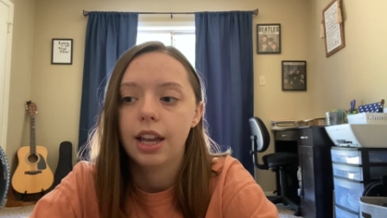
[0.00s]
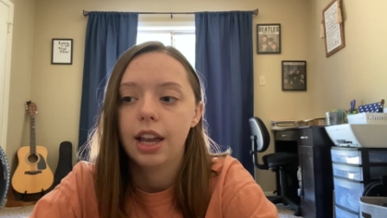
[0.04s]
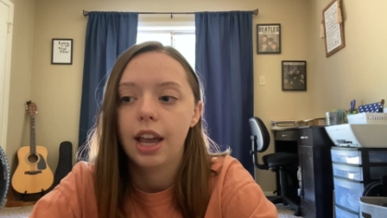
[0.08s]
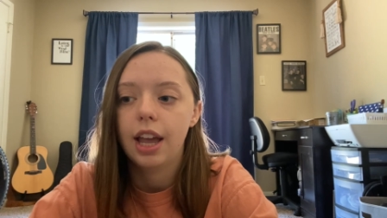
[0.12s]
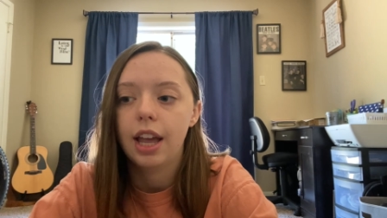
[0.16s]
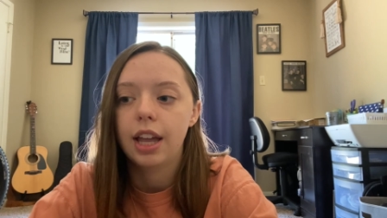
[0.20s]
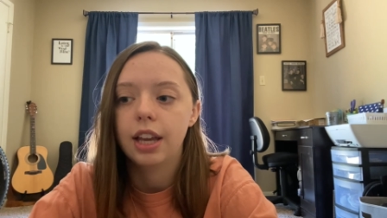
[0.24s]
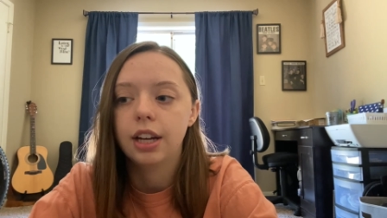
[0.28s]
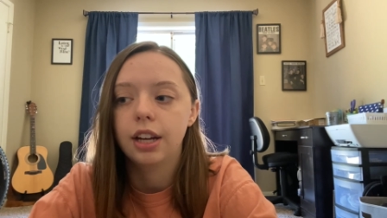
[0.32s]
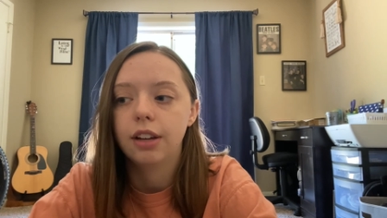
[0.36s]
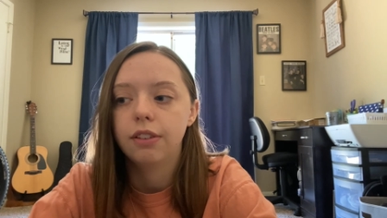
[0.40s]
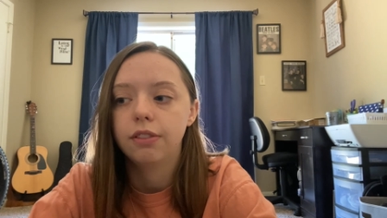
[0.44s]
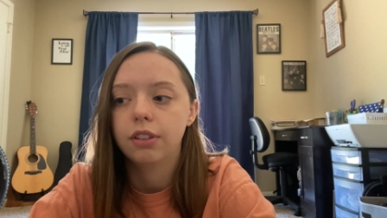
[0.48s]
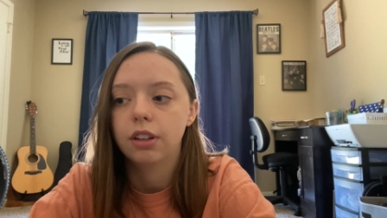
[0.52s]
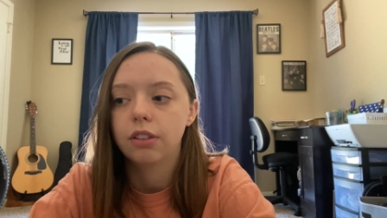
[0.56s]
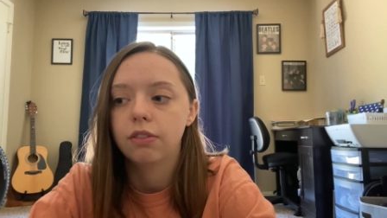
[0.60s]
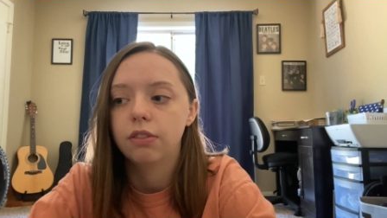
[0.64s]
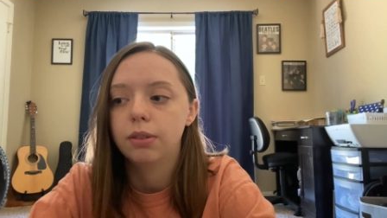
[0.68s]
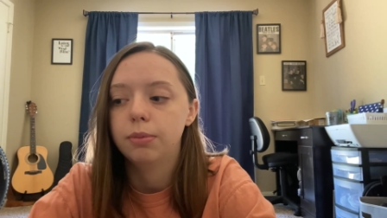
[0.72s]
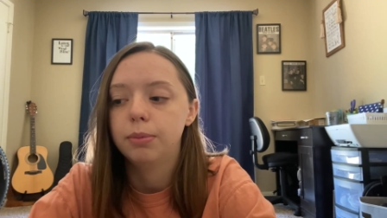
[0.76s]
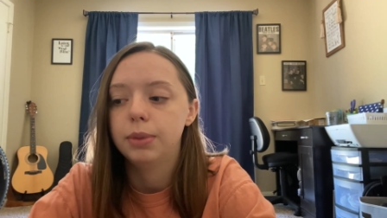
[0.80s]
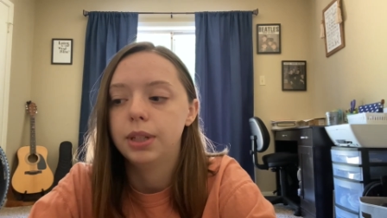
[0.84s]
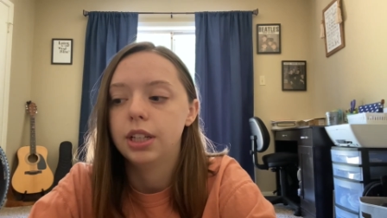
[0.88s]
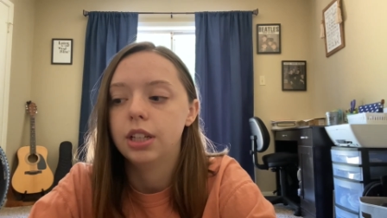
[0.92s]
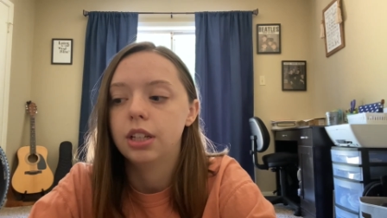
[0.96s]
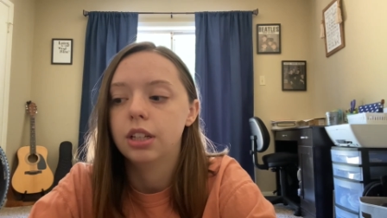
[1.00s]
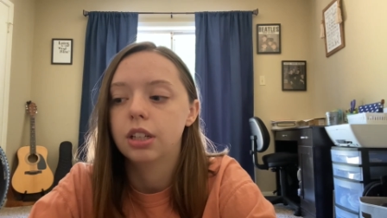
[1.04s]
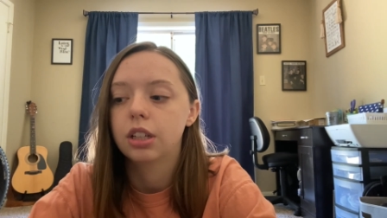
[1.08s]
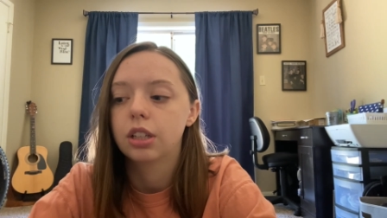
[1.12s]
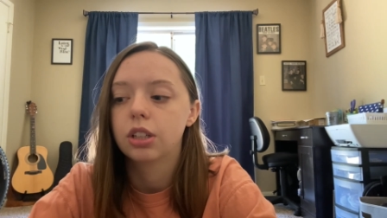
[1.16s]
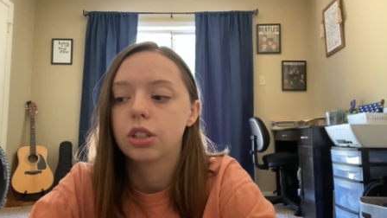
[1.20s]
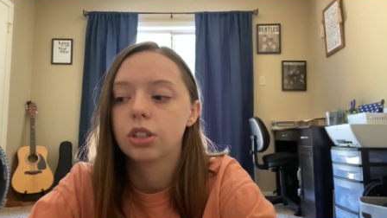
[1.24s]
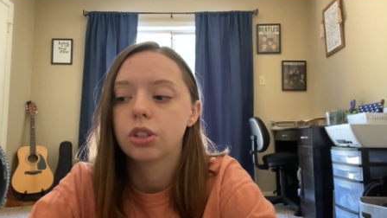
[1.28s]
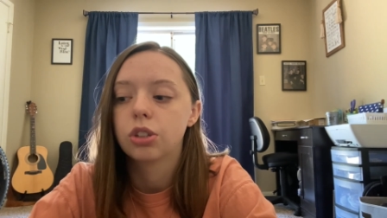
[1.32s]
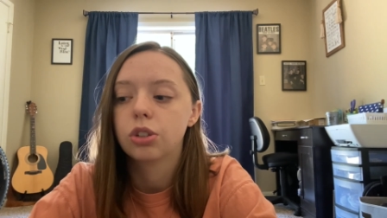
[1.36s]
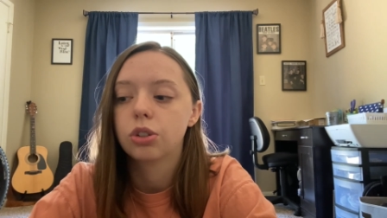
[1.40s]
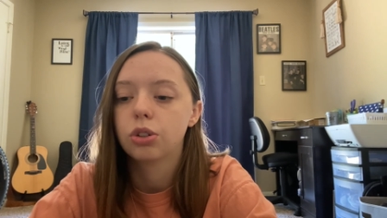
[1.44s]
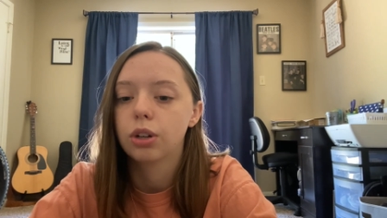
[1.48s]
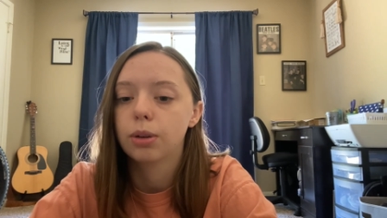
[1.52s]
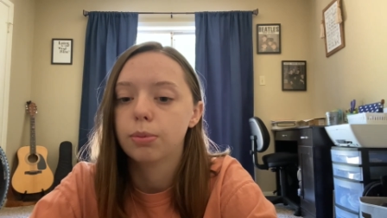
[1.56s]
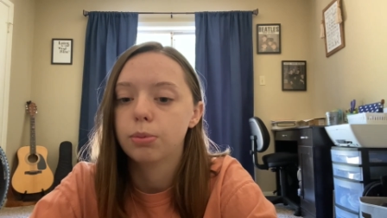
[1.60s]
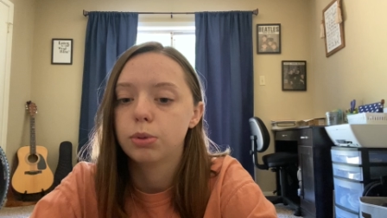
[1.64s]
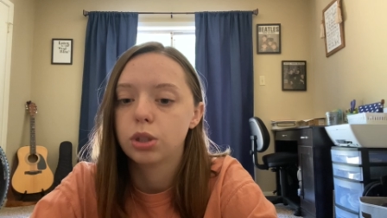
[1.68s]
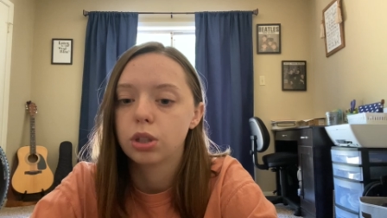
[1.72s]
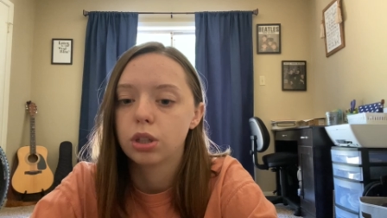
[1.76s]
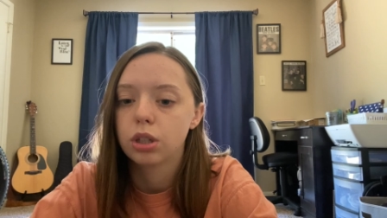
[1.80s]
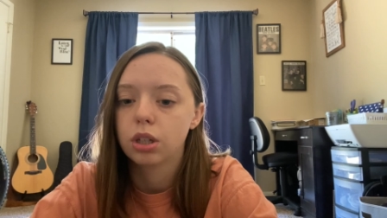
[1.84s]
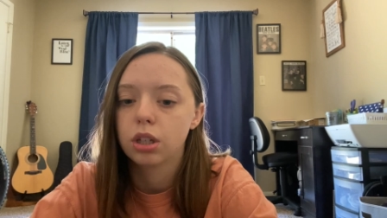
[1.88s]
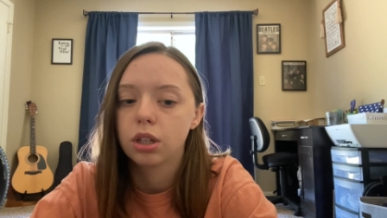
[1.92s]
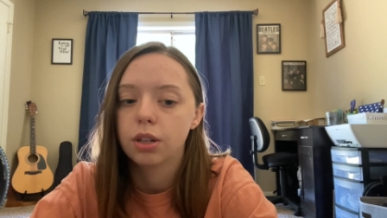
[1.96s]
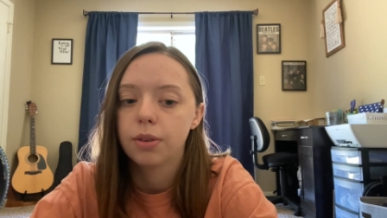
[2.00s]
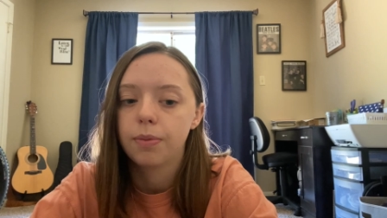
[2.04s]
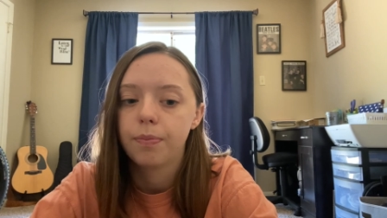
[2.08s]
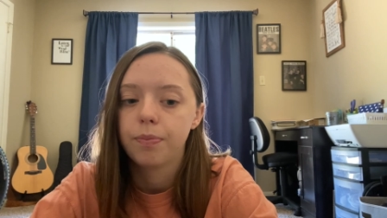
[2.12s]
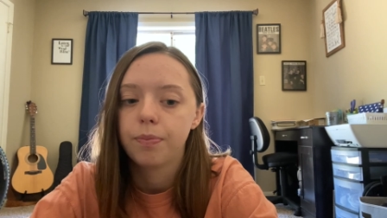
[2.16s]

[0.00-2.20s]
and have given me scripture